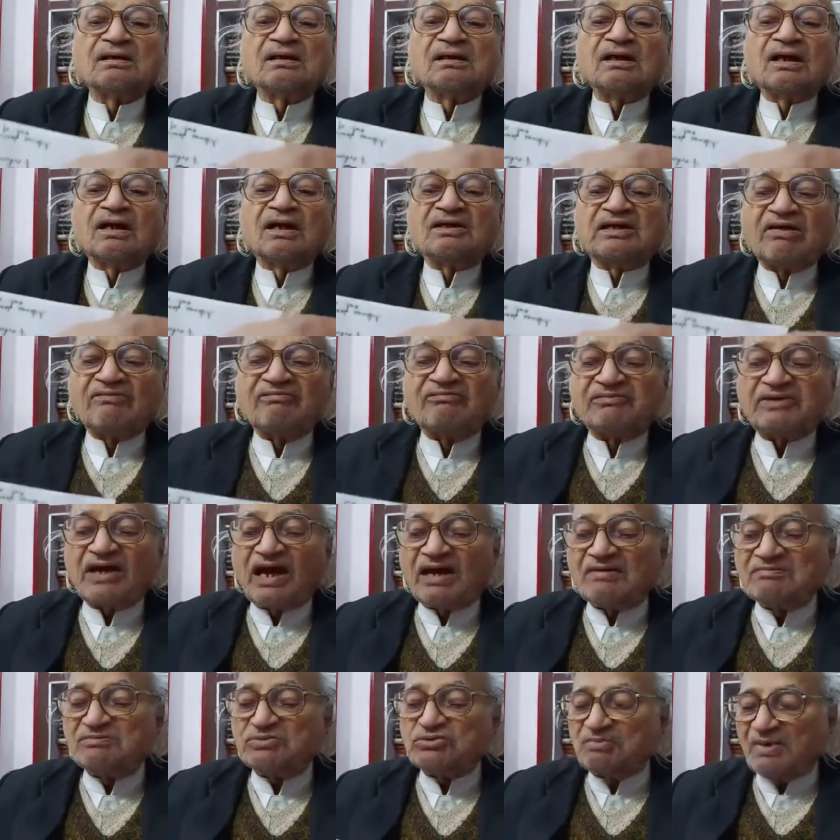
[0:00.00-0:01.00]
Tough
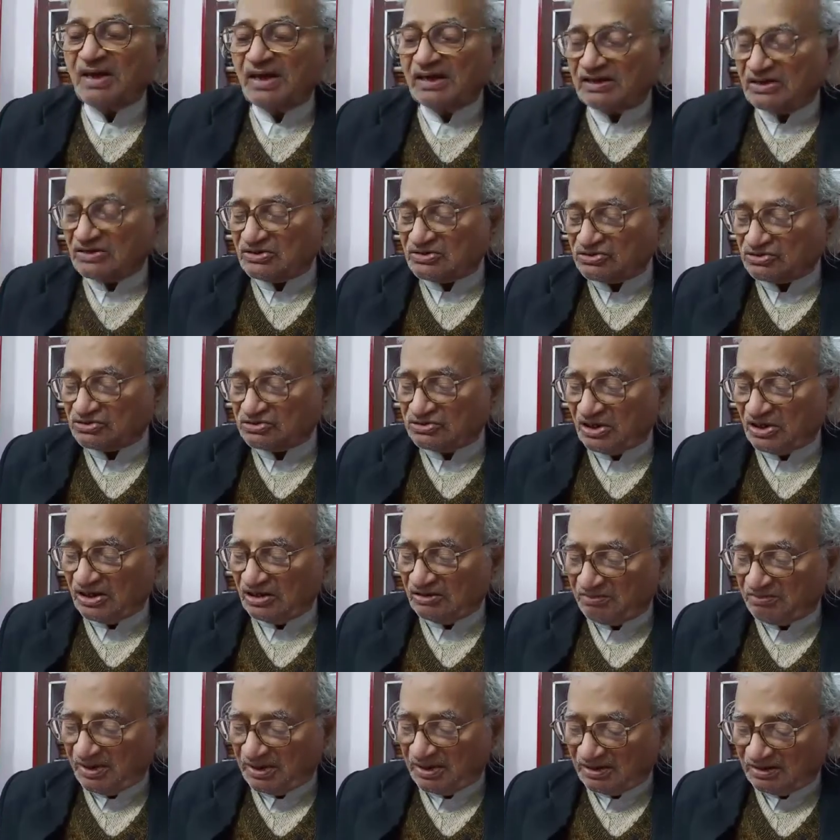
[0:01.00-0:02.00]
times make us think
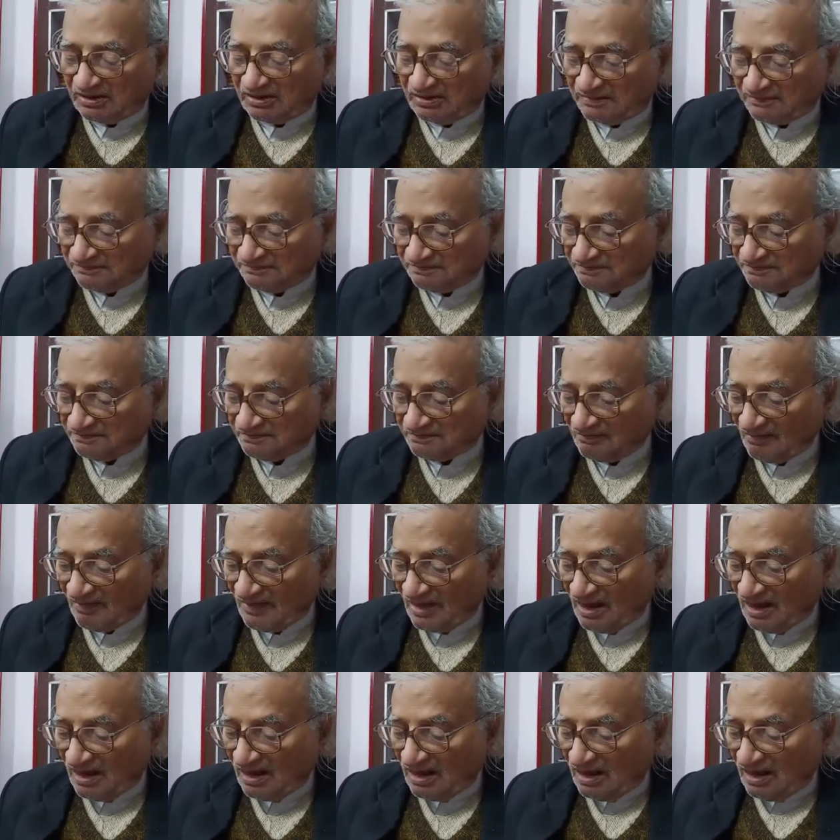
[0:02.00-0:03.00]
big.
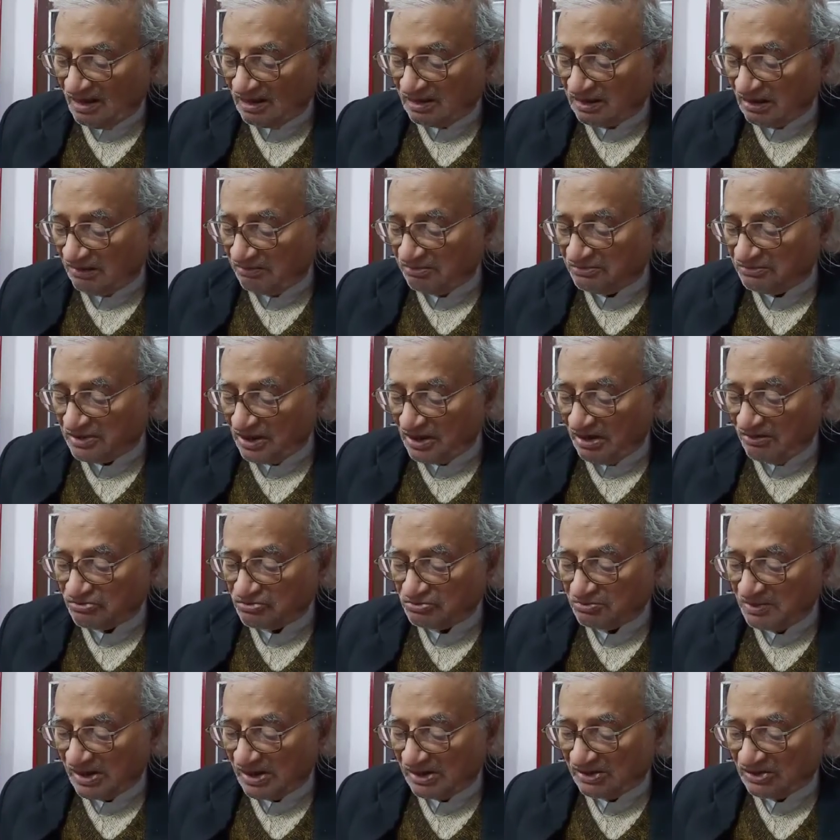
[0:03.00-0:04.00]
Tough times
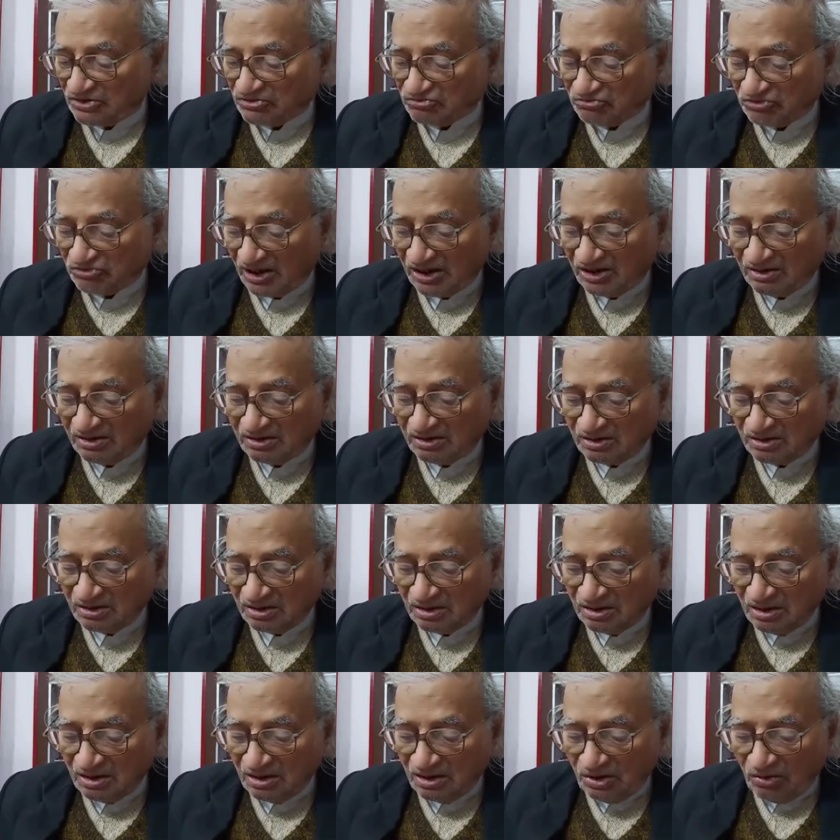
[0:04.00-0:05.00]
make us think
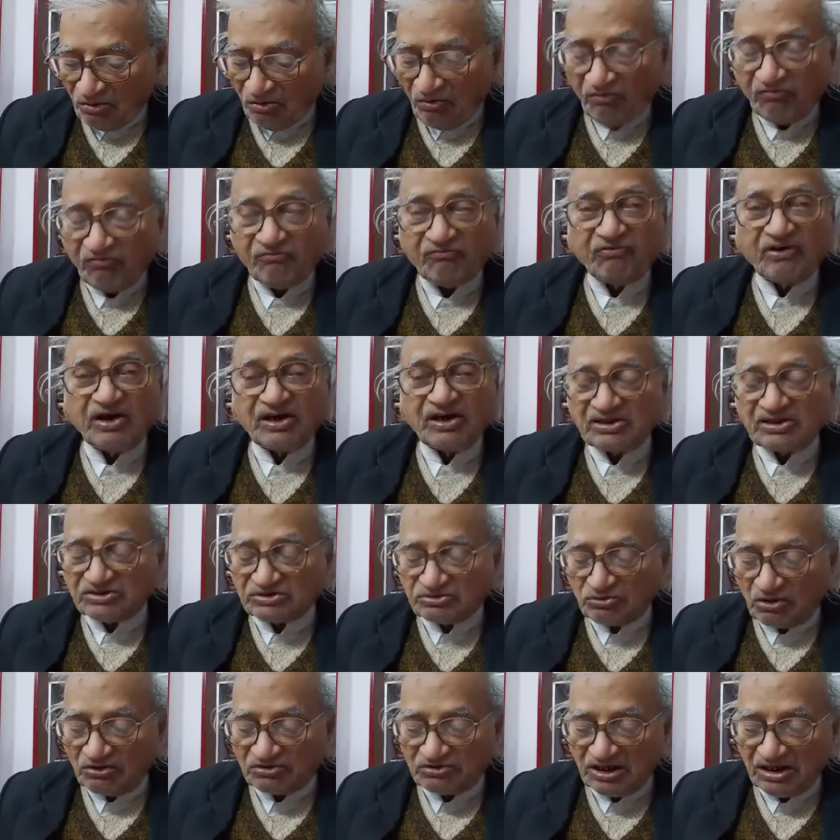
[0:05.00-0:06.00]
of various
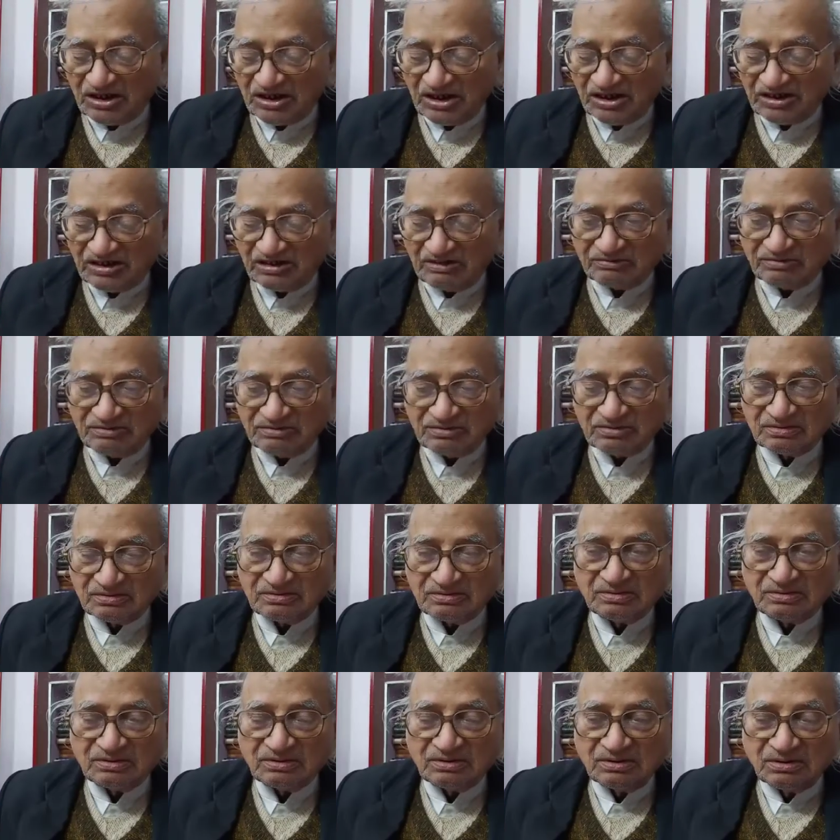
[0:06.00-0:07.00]
alternatives
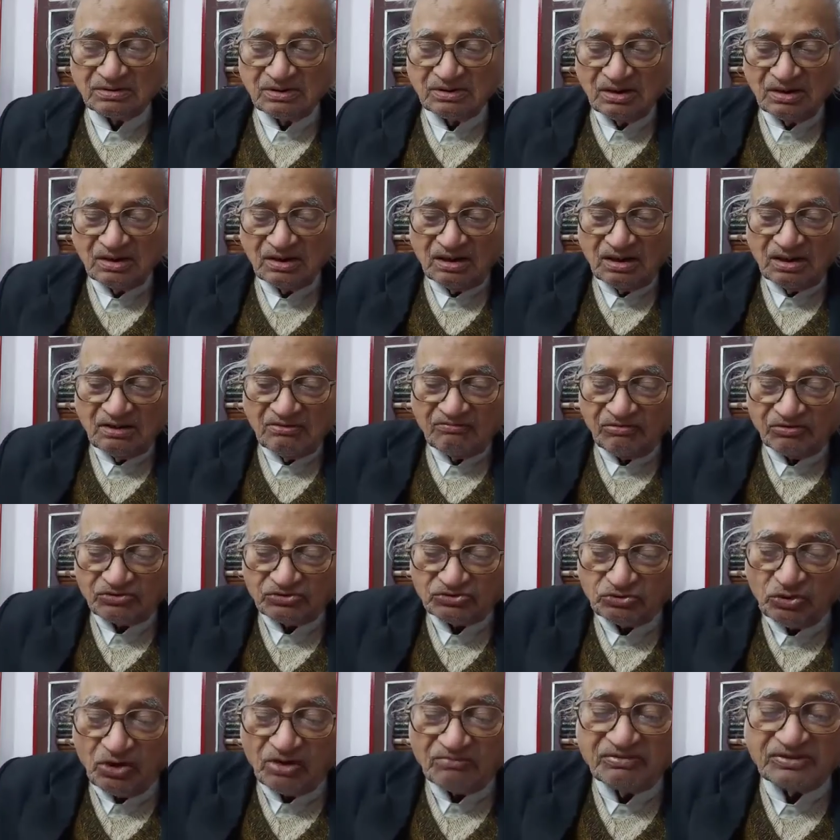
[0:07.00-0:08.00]

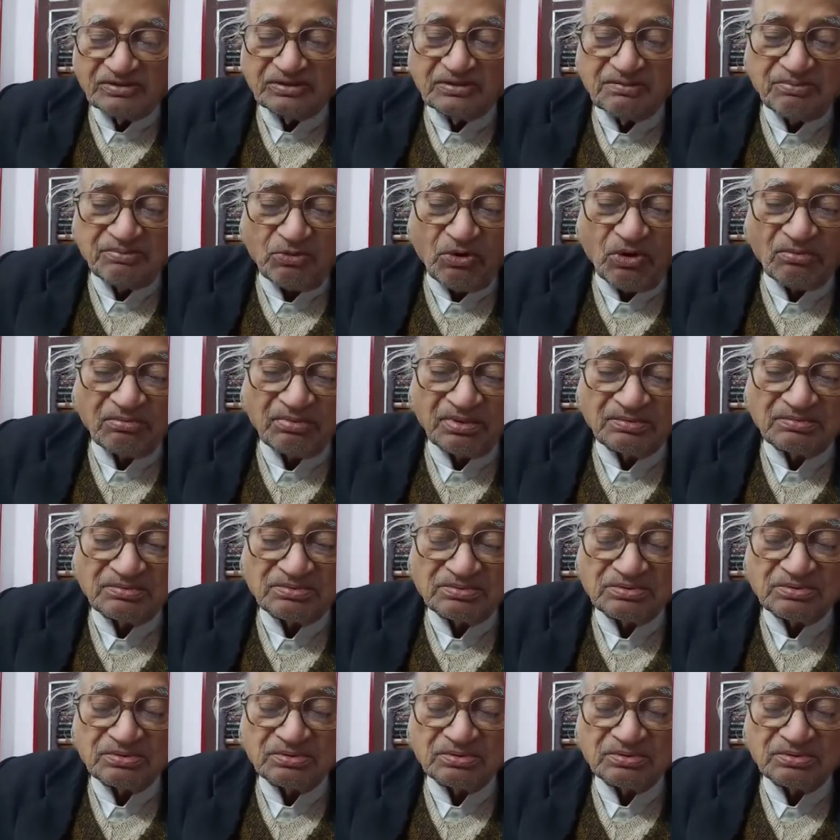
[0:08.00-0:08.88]
solving the problems.